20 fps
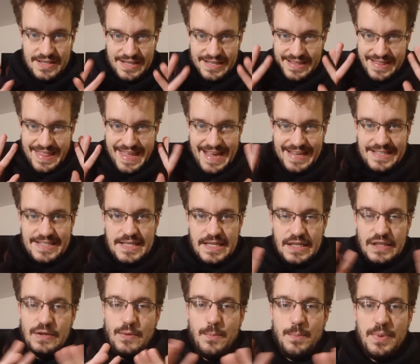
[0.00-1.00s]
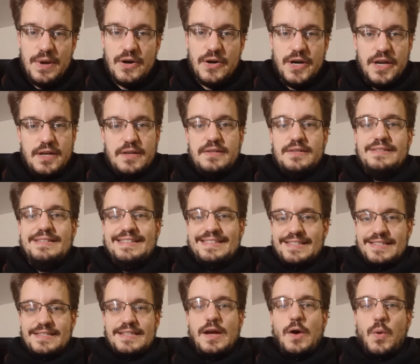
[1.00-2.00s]
That's it, period. This
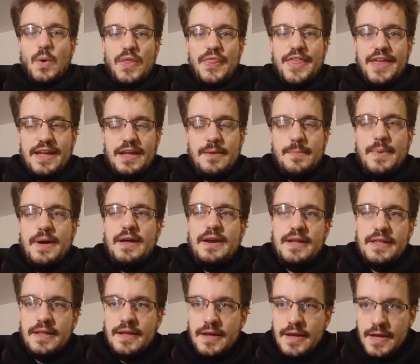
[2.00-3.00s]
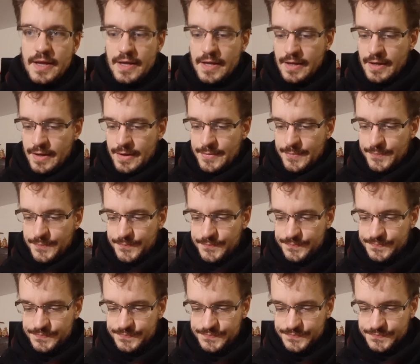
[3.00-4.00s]
is how I think about
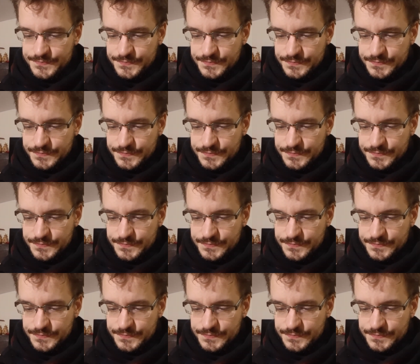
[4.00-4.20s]
it.